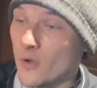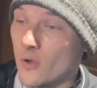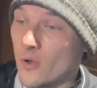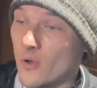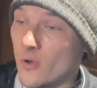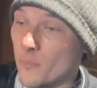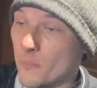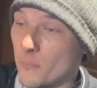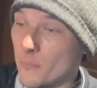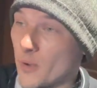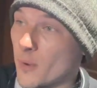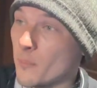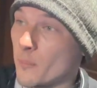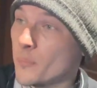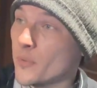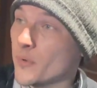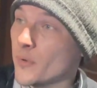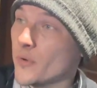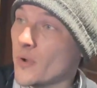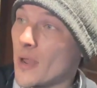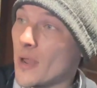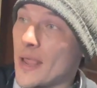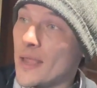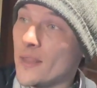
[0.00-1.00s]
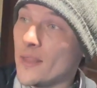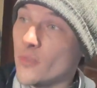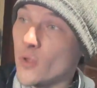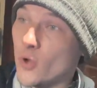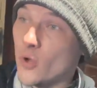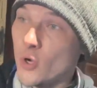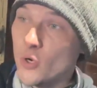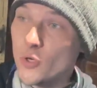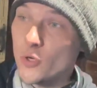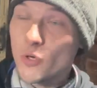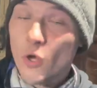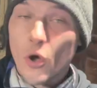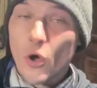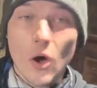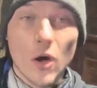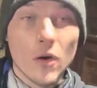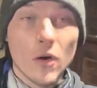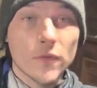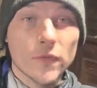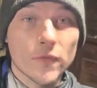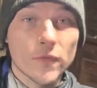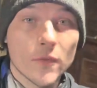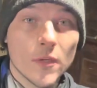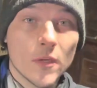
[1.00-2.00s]
bumper, and the hood
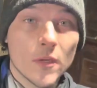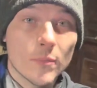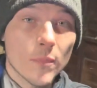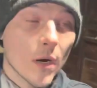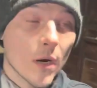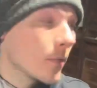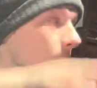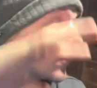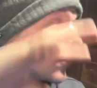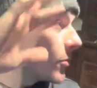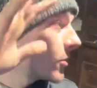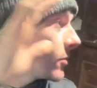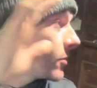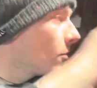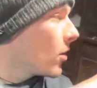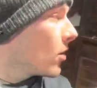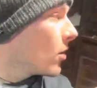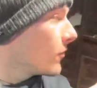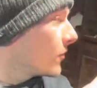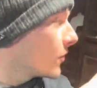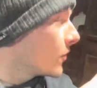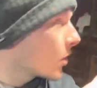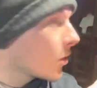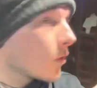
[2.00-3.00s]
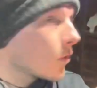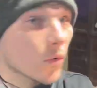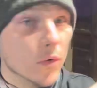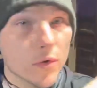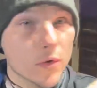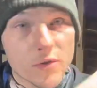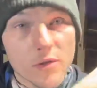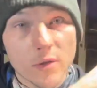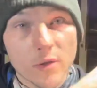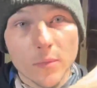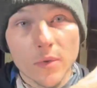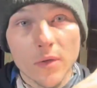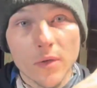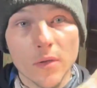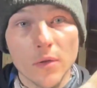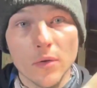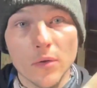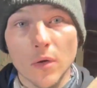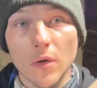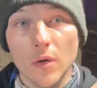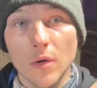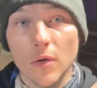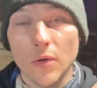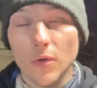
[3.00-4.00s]
off. Probably put them off in the corner somewhere in
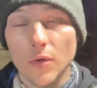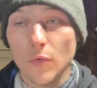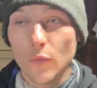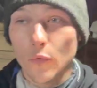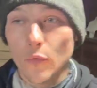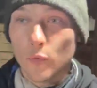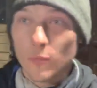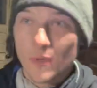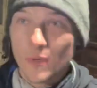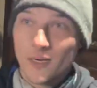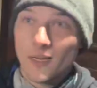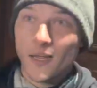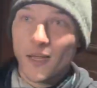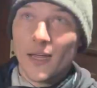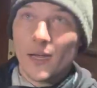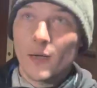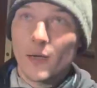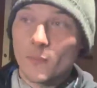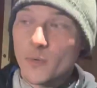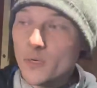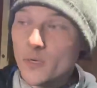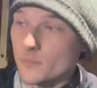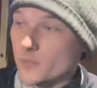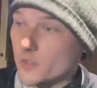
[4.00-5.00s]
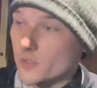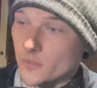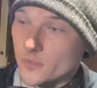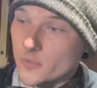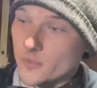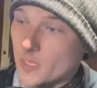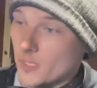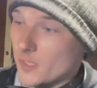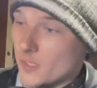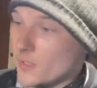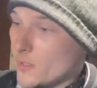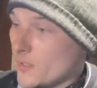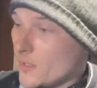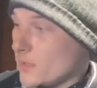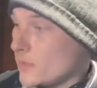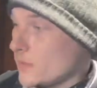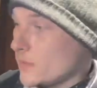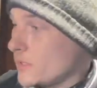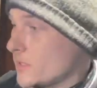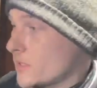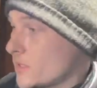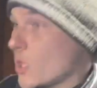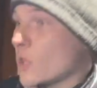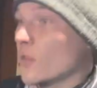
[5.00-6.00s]
the room, kind of hang them up so they're not
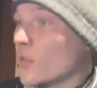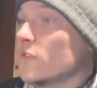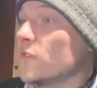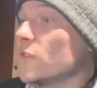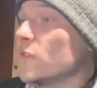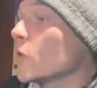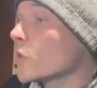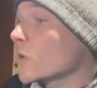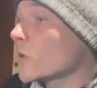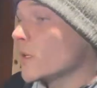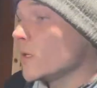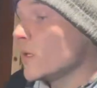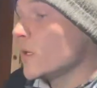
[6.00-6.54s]
just on the floor.